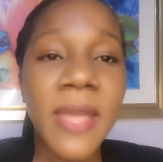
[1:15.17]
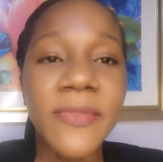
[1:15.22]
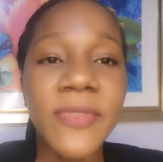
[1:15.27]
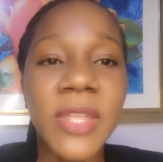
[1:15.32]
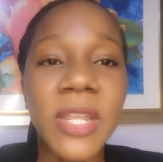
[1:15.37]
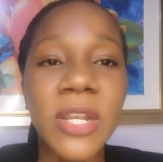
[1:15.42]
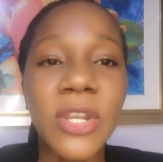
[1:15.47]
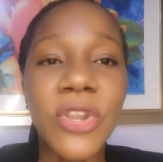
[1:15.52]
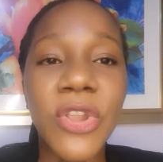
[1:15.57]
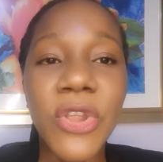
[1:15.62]

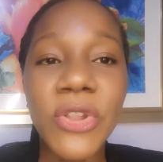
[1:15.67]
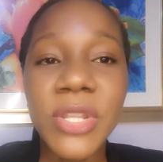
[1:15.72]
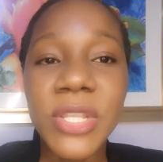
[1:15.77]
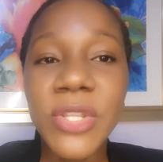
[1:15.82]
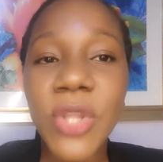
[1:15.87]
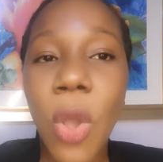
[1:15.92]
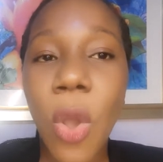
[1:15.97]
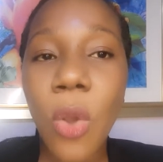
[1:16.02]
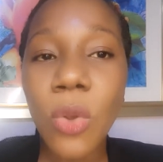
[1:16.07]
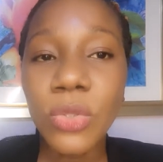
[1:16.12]
the
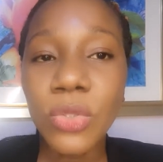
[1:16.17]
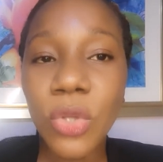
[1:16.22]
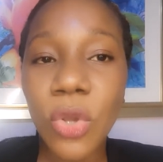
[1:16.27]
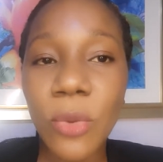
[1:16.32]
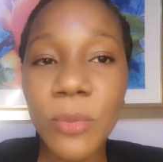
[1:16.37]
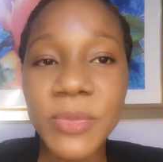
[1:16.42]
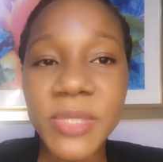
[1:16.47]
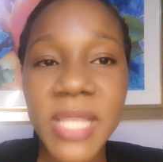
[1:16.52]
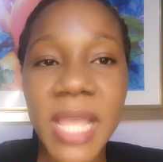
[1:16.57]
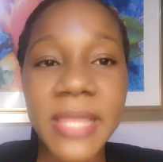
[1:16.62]
learning
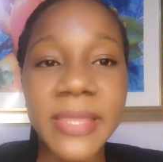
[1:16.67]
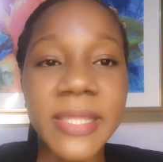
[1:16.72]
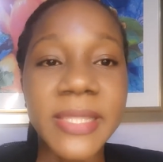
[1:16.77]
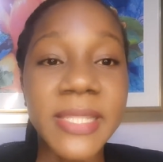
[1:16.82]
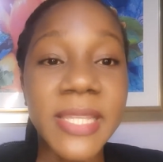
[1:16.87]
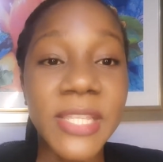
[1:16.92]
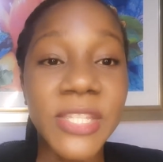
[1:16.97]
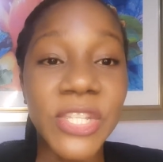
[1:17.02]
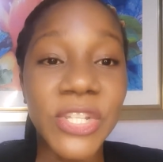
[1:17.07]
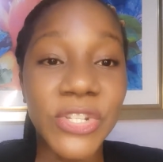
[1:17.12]
outcomes and the
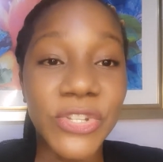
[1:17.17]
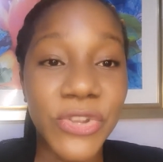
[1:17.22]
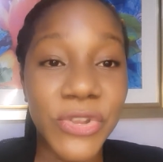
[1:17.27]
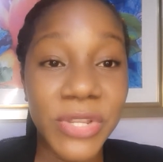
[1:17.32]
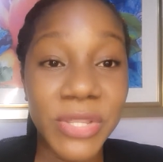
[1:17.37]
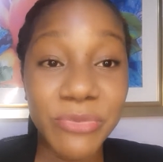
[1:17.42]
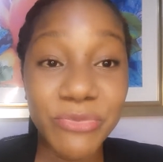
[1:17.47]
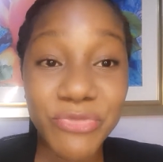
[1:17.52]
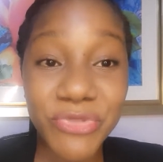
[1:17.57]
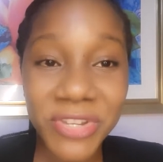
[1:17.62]
teaching
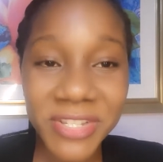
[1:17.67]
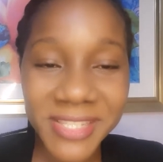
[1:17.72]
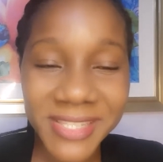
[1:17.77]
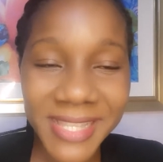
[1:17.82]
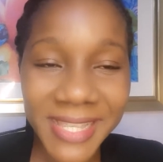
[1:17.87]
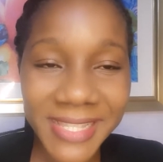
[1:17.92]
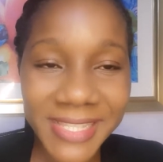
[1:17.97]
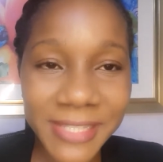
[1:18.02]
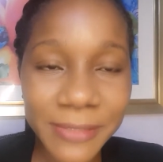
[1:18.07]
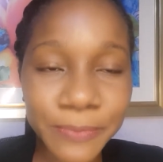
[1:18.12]
learning
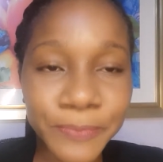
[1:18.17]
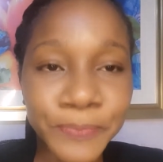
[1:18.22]
process.